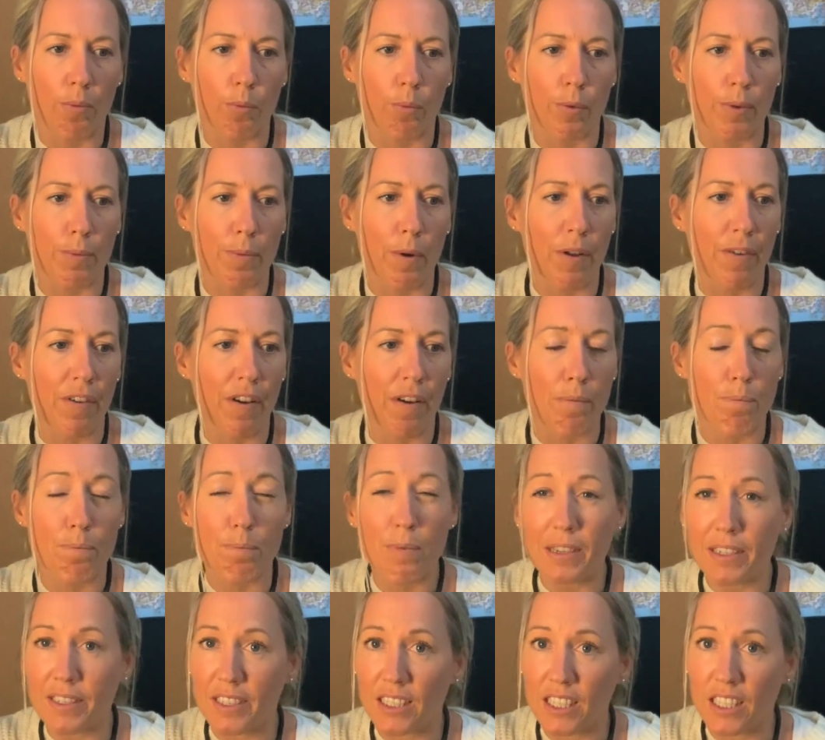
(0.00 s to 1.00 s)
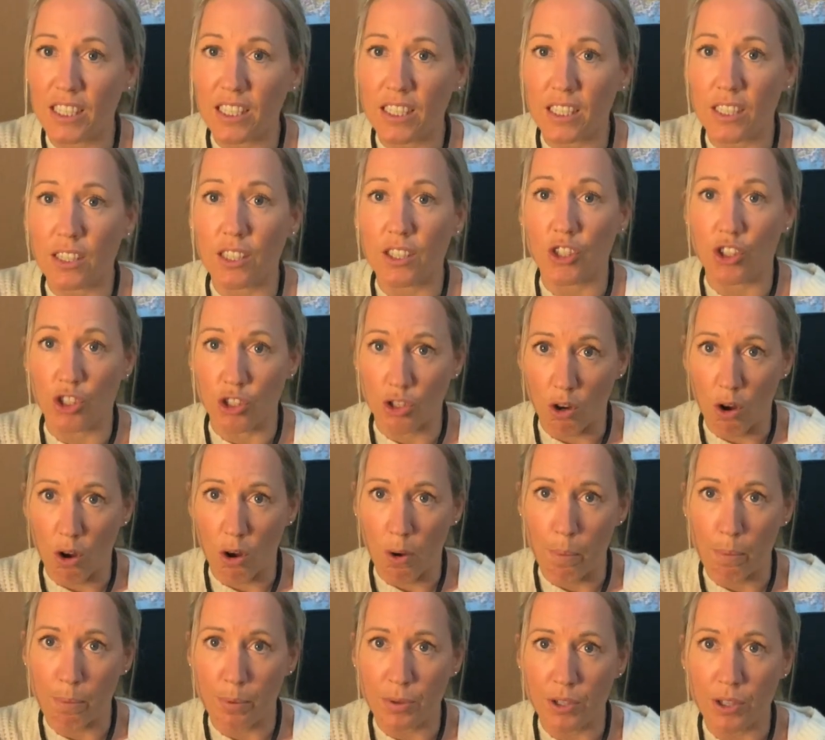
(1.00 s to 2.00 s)
We both have busy
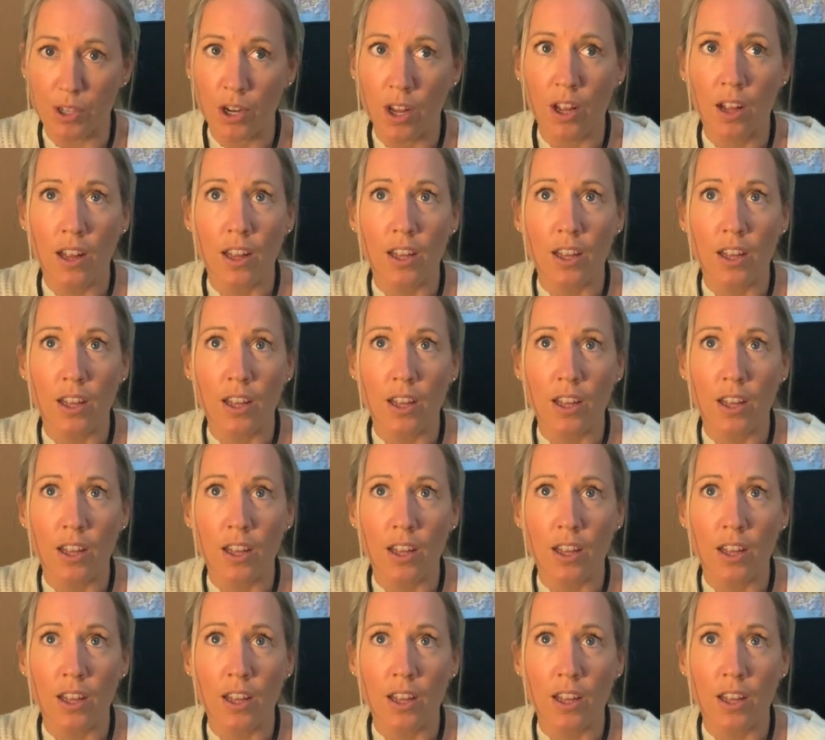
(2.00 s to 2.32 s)
jobs,